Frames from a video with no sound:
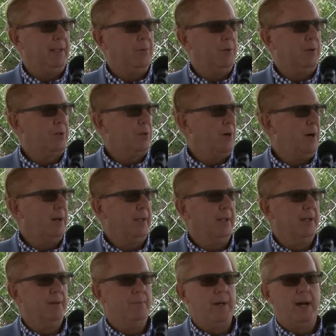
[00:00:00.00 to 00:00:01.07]
that we're
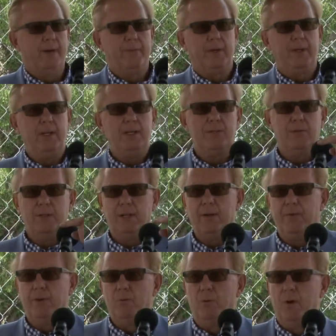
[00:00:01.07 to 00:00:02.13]
talking about that each and
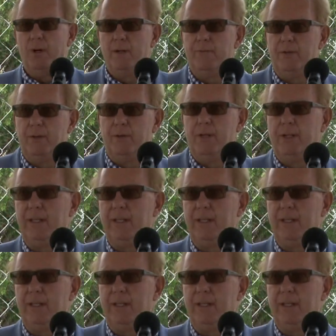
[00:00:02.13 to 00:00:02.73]
every one of you